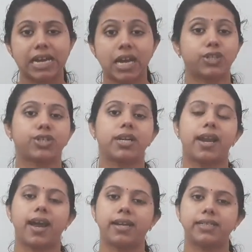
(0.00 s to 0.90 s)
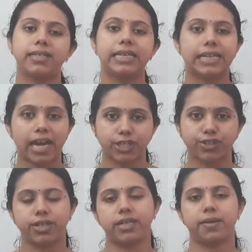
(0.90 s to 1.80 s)
rational and
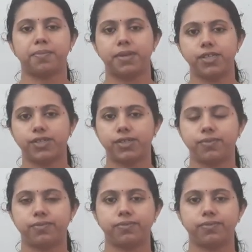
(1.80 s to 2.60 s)
irrational numbers.